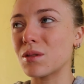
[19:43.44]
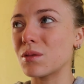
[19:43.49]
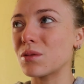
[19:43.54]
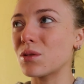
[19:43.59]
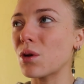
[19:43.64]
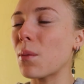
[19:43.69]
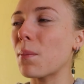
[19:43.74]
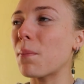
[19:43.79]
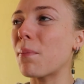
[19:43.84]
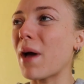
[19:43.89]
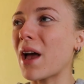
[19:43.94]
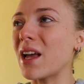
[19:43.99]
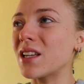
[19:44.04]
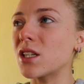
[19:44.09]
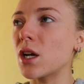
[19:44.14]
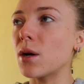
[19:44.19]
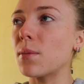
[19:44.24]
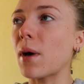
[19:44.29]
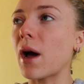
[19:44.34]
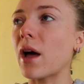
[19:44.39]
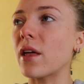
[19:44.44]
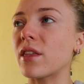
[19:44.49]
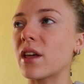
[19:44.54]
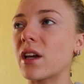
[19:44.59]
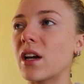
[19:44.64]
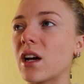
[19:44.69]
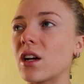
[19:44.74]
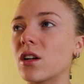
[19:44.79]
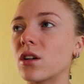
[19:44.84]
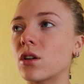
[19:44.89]
not better, but I
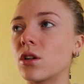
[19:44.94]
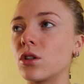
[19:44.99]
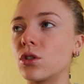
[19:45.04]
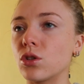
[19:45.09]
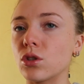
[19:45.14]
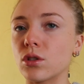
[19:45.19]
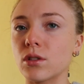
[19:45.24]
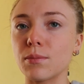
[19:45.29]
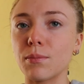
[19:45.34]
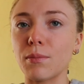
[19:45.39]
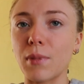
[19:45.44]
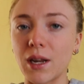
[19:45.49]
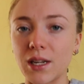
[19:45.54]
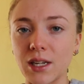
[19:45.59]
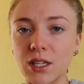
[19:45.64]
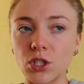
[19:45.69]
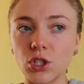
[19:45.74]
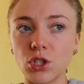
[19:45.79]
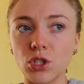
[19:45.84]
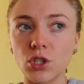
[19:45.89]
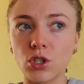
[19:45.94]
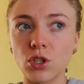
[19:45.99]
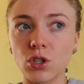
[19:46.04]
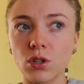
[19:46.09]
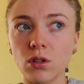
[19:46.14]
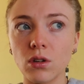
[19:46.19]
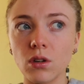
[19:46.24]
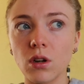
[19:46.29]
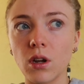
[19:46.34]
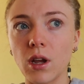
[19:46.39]
think I can just
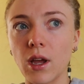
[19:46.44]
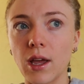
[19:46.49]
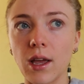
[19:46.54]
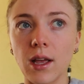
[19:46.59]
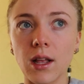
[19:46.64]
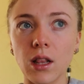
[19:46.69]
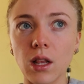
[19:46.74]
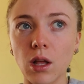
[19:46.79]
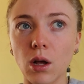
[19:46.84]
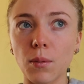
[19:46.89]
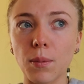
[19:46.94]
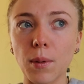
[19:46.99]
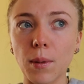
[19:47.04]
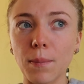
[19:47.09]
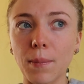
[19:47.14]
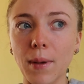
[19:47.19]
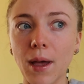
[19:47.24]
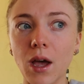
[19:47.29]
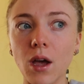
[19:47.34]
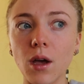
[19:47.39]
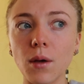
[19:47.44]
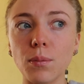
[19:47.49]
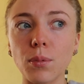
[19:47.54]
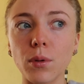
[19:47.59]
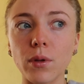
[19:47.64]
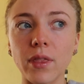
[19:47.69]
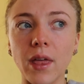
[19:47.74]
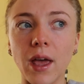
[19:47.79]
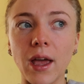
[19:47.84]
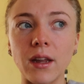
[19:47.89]
manage it a little bit better.
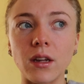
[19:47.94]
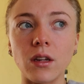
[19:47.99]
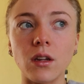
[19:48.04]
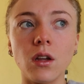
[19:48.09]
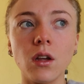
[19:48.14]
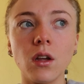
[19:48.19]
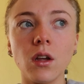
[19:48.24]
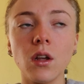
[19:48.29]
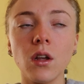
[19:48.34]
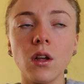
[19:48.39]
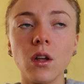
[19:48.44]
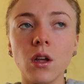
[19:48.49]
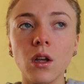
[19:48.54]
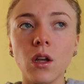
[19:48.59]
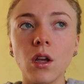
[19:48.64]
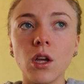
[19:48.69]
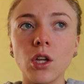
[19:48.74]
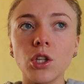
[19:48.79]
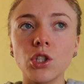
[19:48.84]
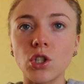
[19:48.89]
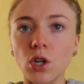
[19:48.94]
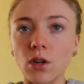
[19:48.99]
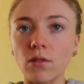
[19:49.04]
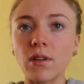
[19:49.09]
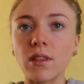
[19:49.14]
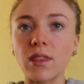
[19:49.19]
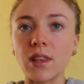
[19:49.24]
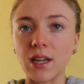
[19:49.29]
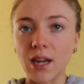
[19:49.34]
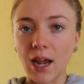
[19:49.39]
But then during the